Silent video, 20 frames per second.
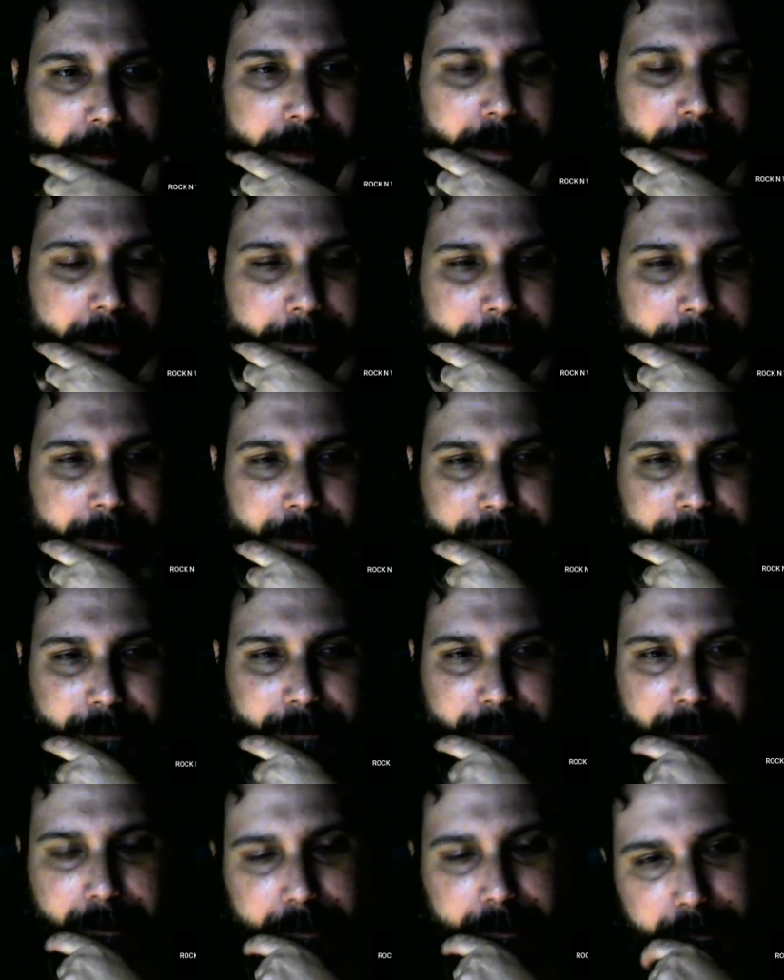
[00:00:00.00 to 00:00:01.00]
I'm gonna have to
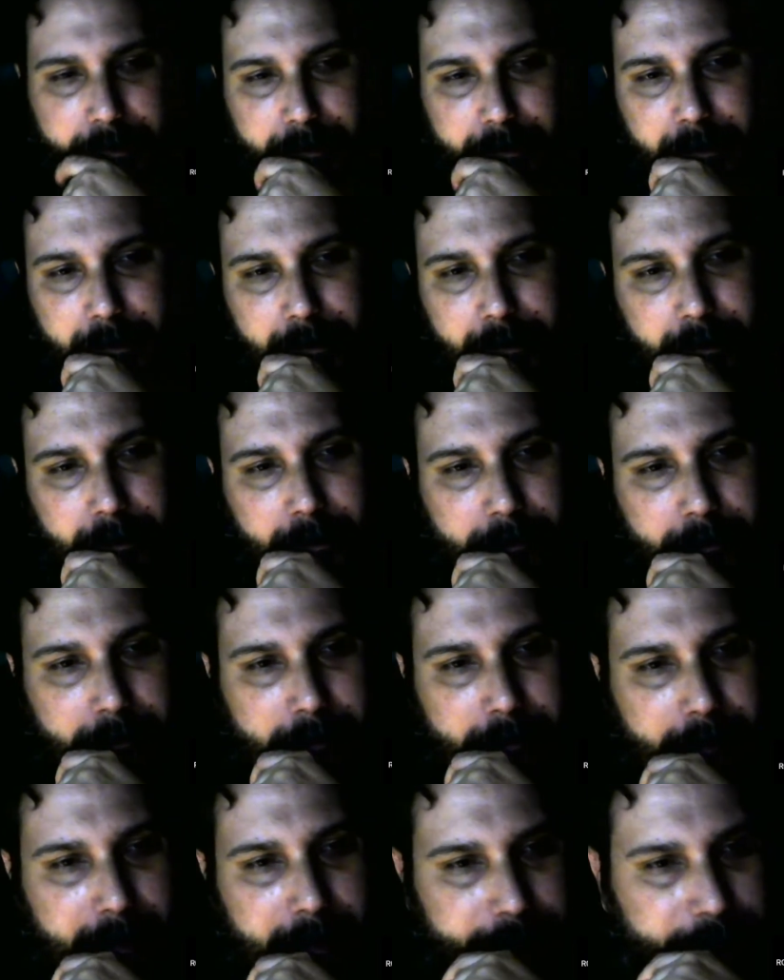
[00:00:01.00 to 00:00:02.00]
look,
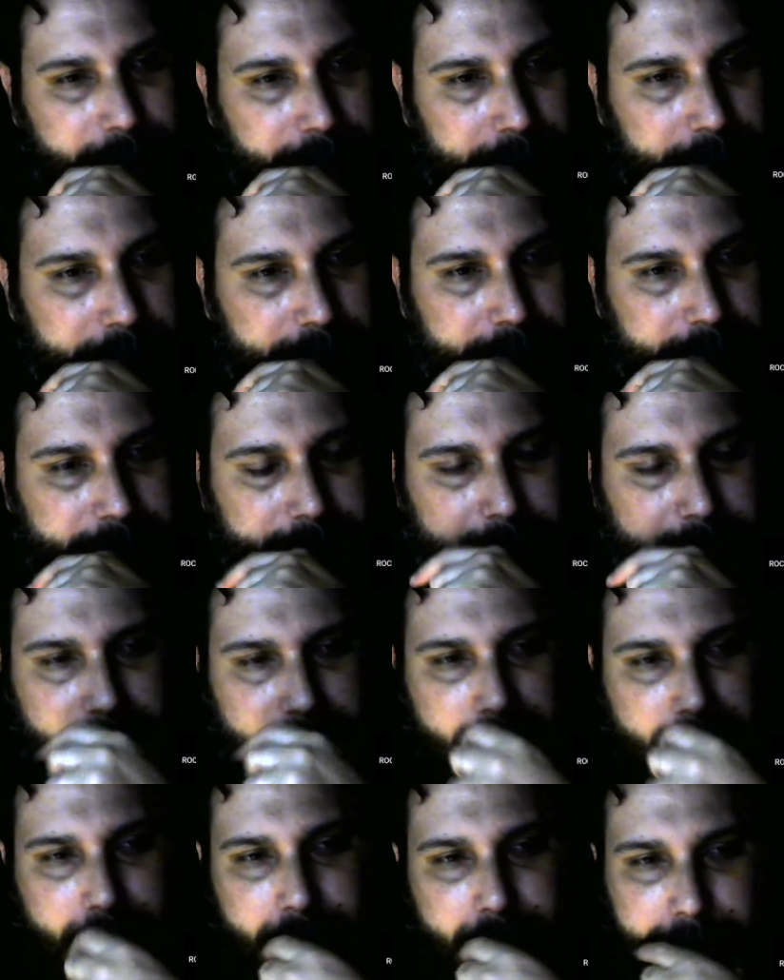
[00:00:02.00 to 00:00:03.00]
at those
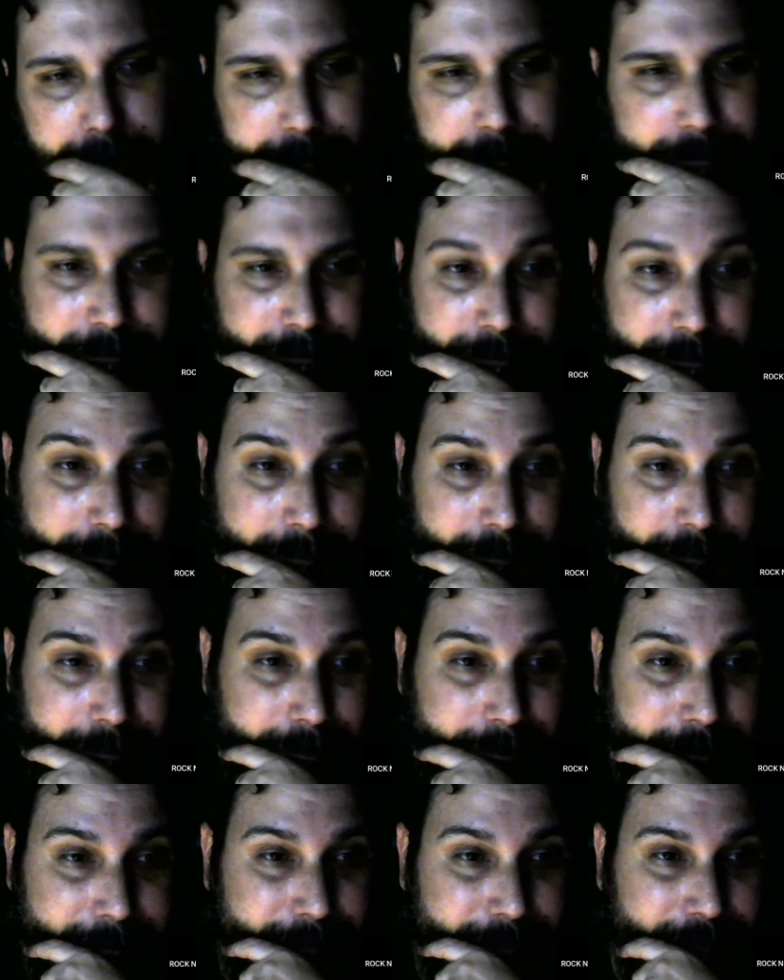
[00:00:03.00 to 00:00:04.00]
because
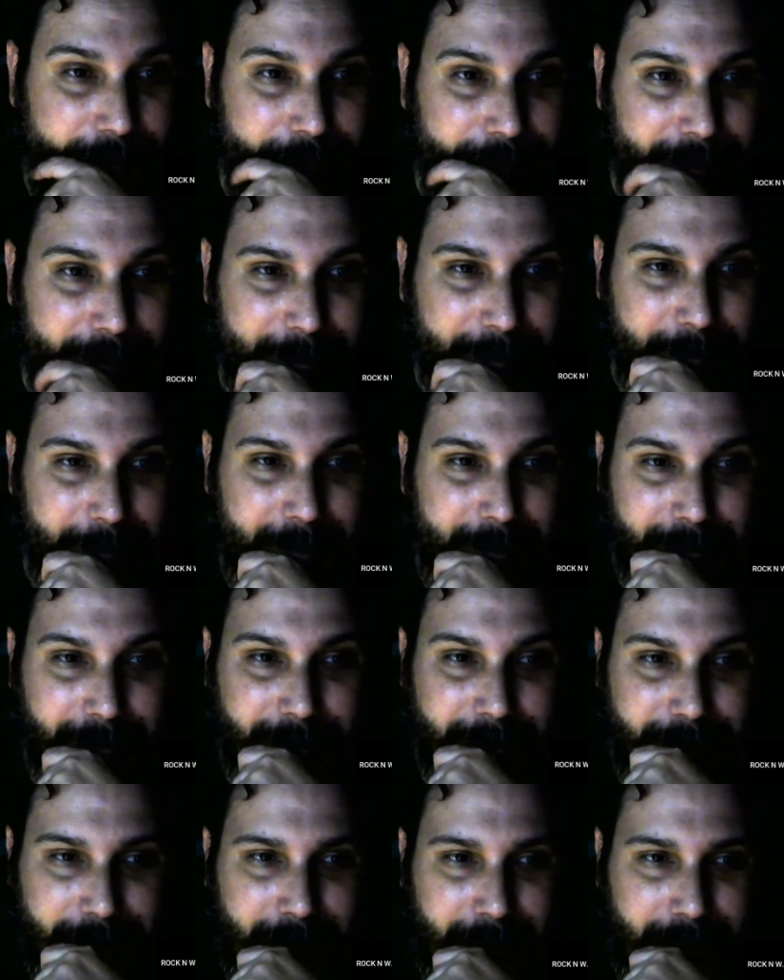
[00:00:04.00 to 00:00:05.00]
it's sort of like a
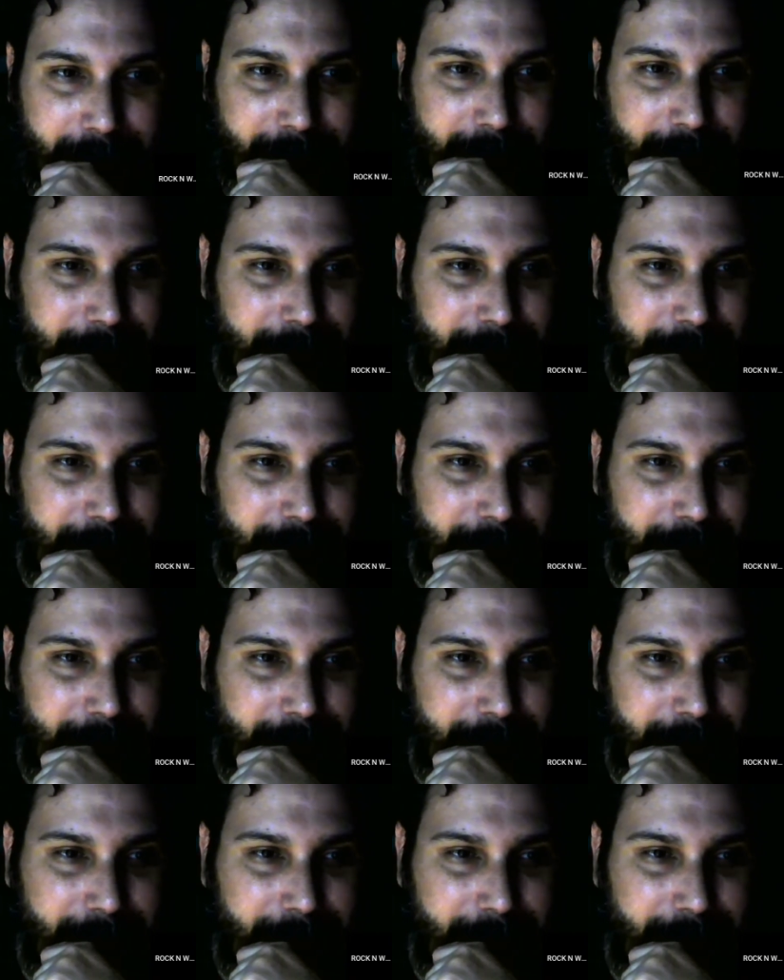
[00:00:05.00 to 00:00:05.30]
must, right?